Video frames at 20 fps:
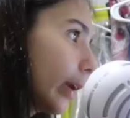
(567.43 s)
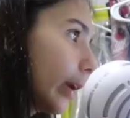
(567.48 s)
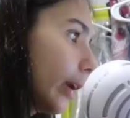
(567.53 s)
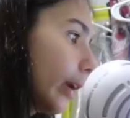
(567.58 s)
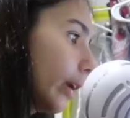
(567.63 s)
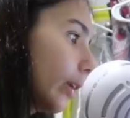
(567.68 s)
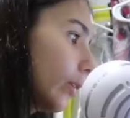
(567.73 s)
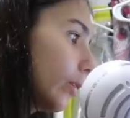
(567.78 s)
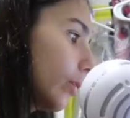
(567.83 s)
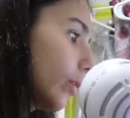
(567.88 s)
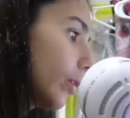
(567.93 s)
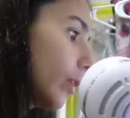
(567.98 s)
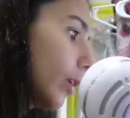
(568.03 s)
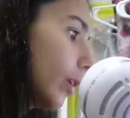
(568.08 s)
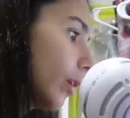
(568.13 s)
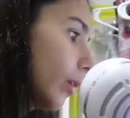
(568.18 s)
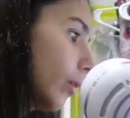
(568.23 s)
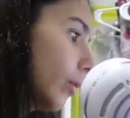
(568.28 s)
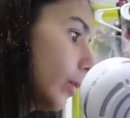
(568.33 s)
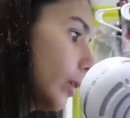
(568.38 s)
Okay,
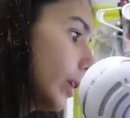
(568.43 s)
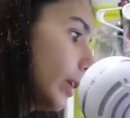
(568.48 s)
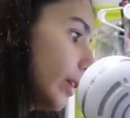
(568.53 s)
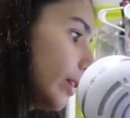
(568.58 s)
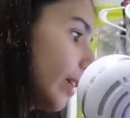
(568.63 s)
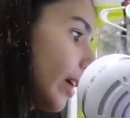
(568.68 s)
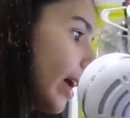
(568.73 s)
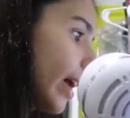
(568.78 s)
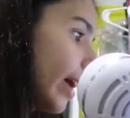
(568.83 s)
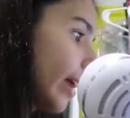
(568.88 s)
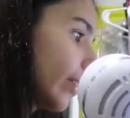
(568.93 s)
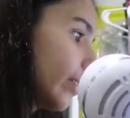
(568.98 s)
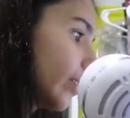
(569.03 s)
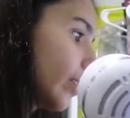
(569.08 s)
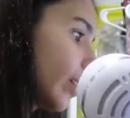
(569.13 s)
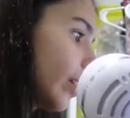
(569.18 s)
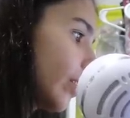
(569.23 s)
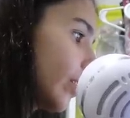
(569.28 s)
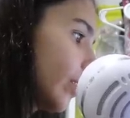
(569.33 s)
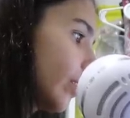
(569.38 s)
so let's
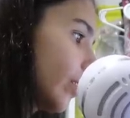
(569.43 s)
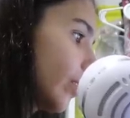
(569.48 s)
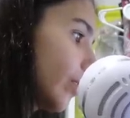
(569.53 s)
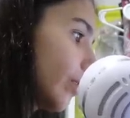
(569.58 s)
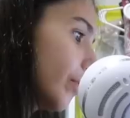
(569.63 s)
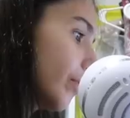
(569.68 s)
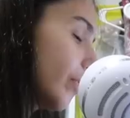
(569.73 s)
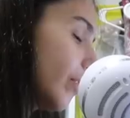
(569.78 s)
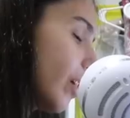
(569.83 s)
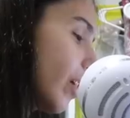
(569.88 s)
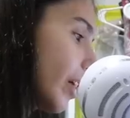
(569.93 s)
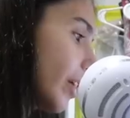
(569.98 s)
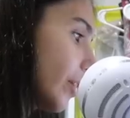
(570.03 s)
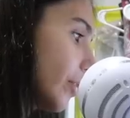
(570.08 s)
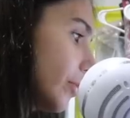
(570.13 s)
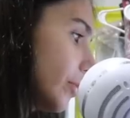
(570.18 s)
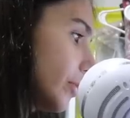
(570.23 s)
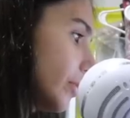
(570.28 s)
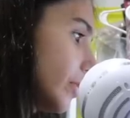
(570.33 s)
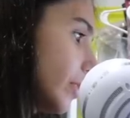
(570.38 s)
access the
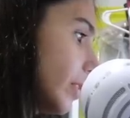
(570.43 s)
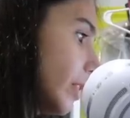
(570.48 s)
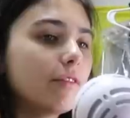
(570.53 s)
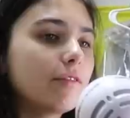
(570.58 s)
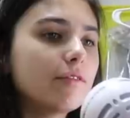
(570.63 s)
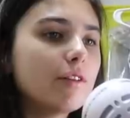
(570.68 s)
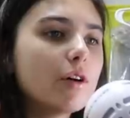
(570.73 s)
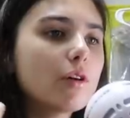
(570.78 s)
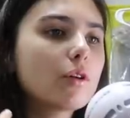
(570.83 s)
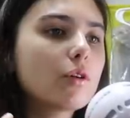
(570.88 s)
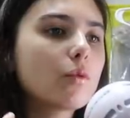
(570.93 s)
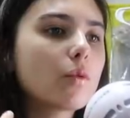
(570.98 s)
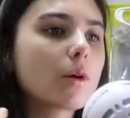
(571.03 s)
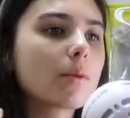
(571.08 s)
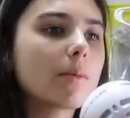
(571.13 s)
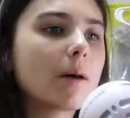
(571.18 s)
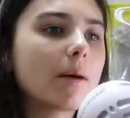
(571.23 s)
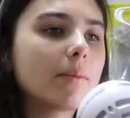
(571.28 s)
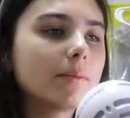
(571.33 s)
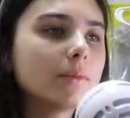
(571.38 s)
files. Vocal
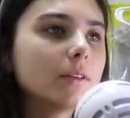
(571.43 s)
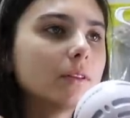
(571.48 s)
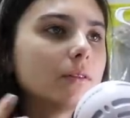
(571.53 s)
warm up.